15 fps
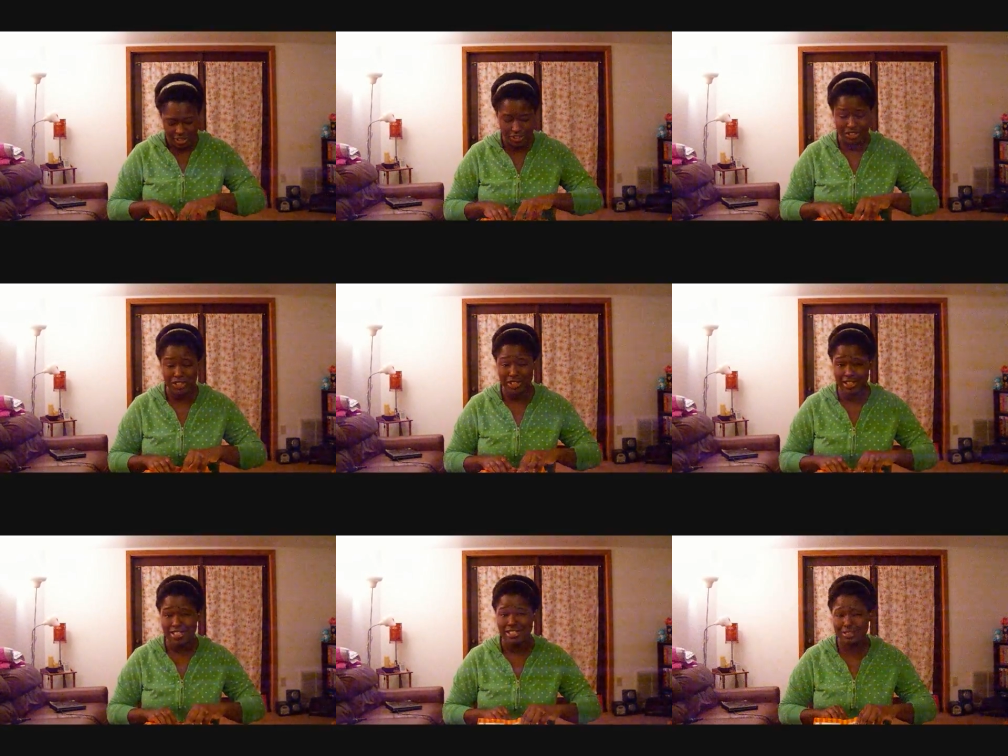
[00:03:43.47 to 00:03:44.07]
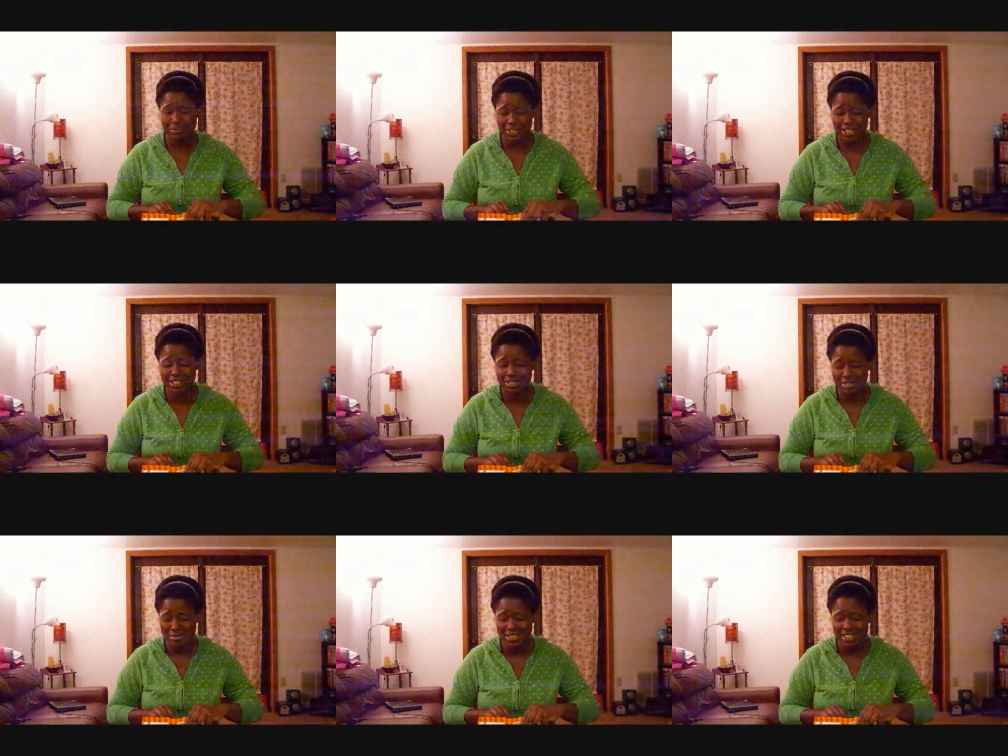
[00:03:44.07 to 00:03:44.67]
Actually, it's
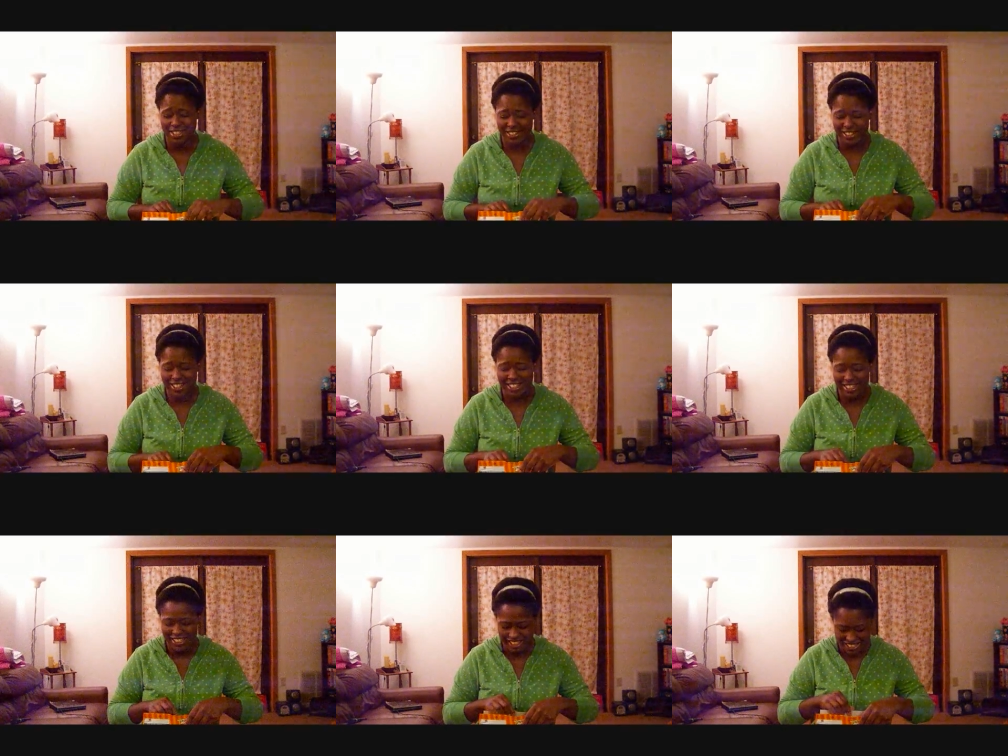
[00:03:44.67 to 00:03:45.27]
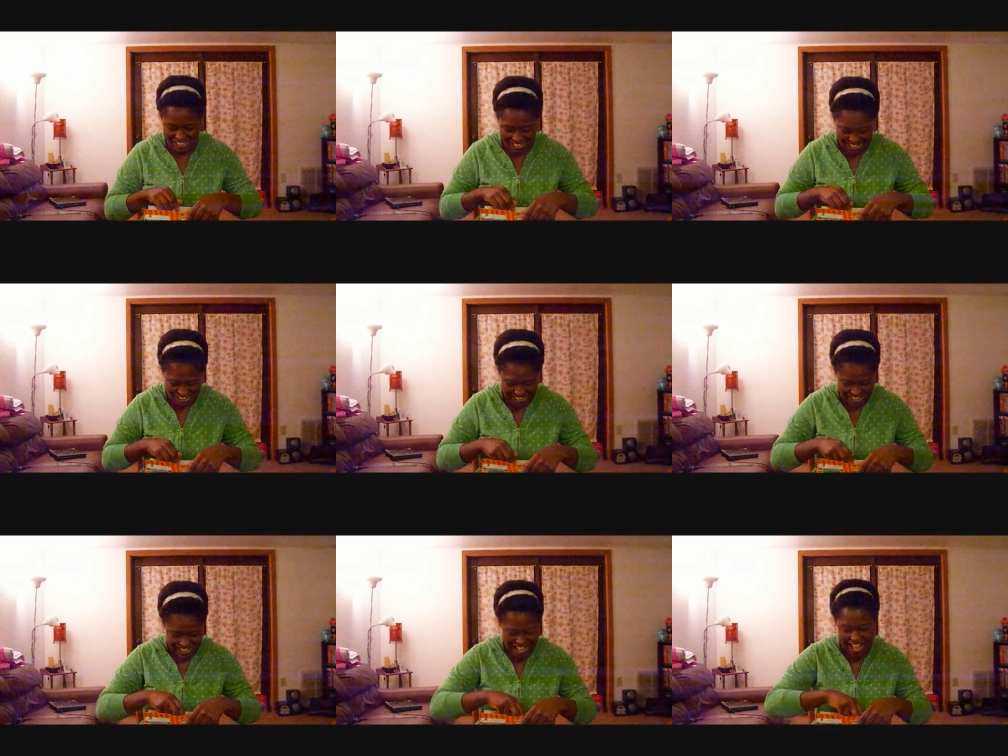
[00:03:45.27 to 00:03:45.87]
been open already.
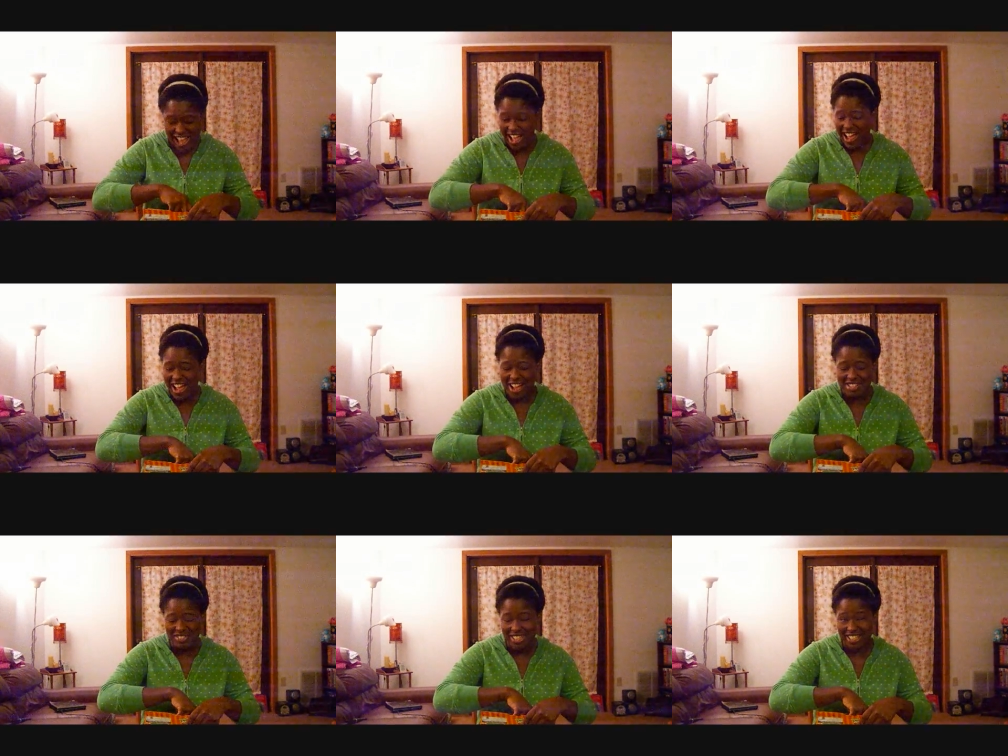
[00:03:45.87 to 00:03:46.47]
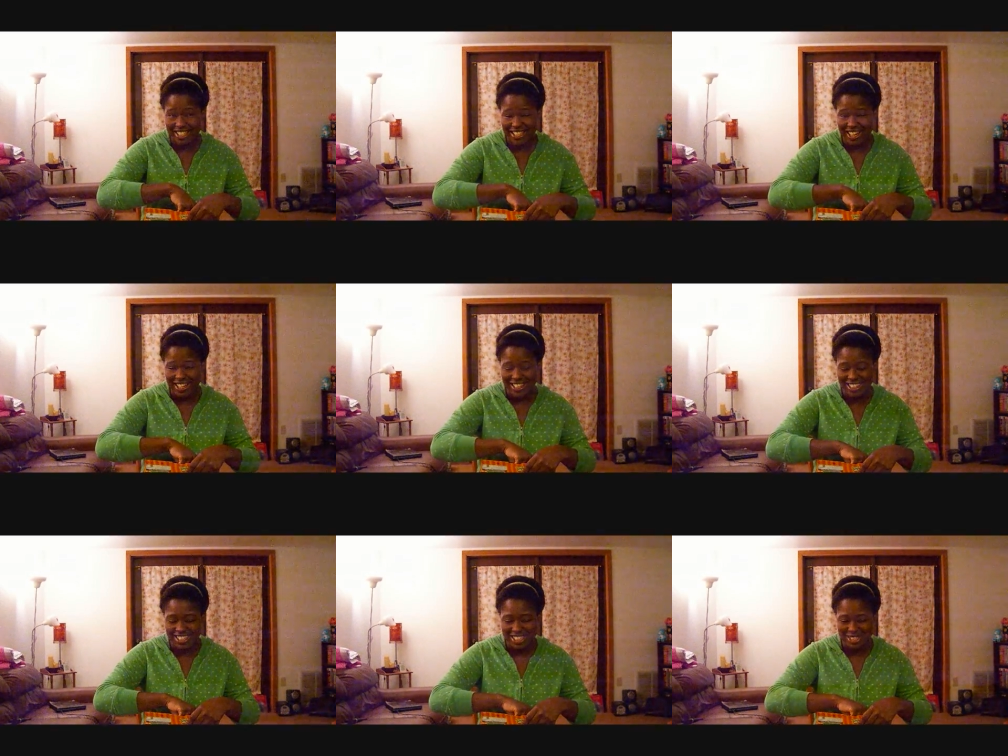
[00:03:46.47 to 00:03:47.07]
I've eaten
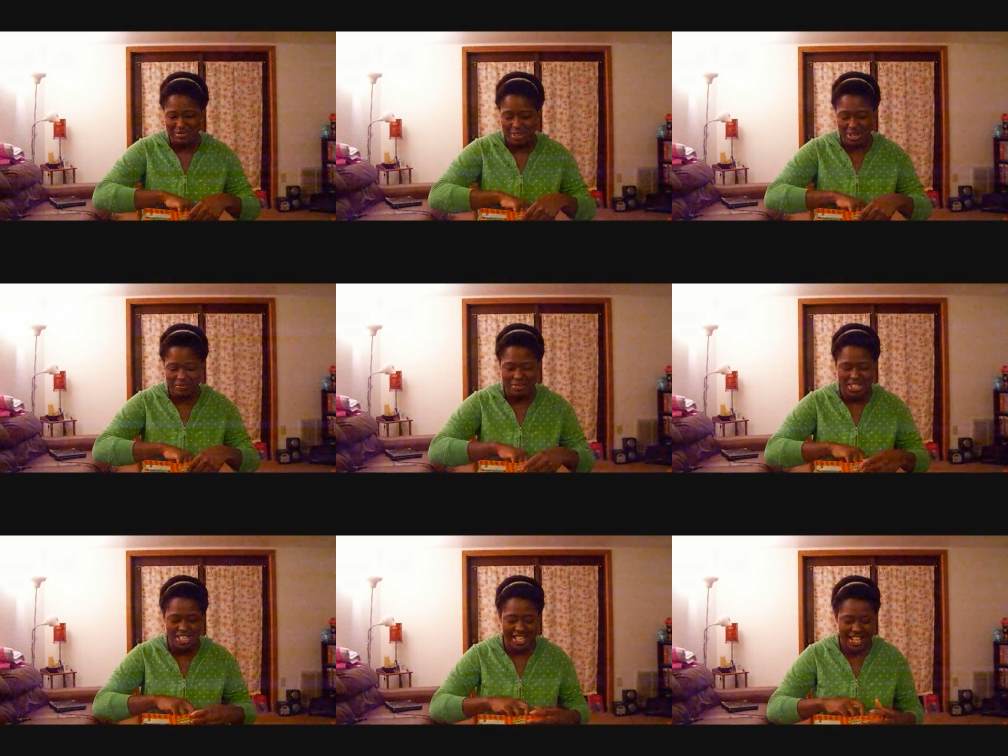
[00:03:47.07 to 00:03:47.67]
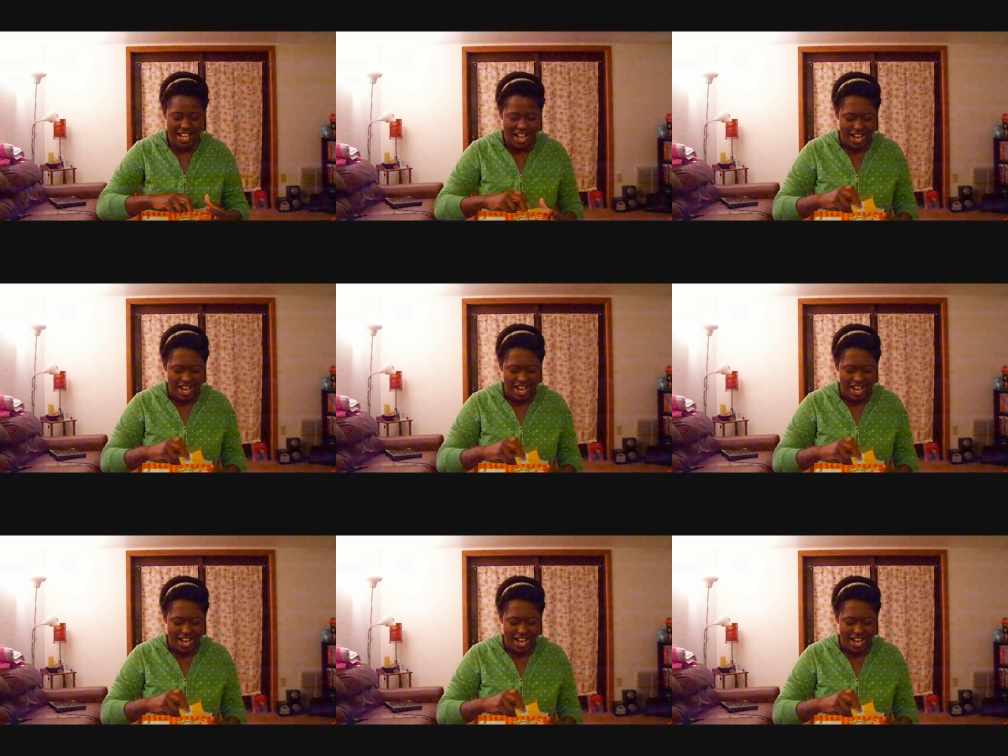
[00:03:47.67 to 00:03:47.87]
out of this puppy.